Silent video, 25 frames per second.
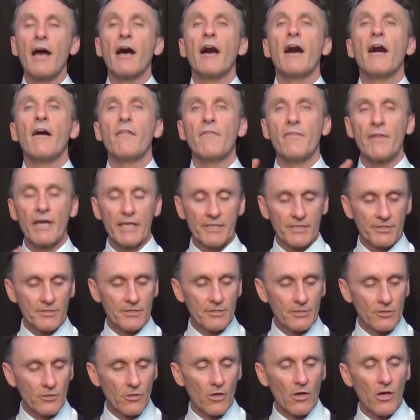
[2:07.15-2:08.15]
And that's the
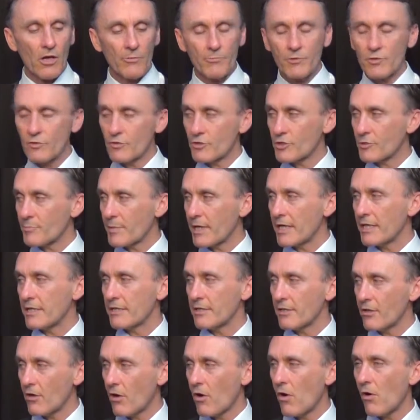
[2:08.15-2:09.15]
time you
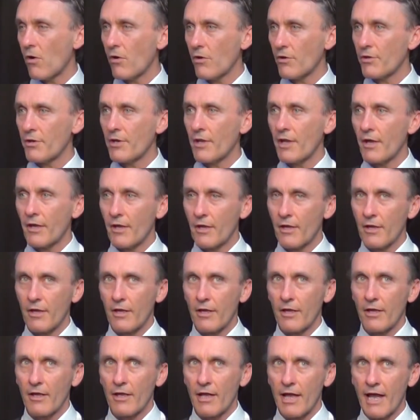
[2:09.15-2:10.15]
spend on
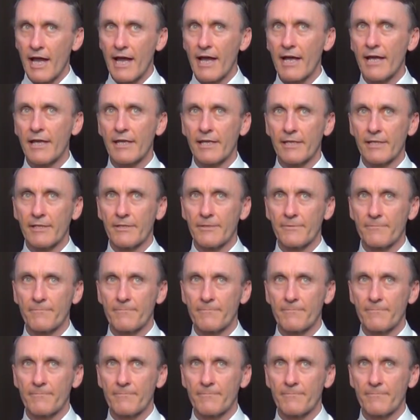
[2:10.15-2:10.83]
A.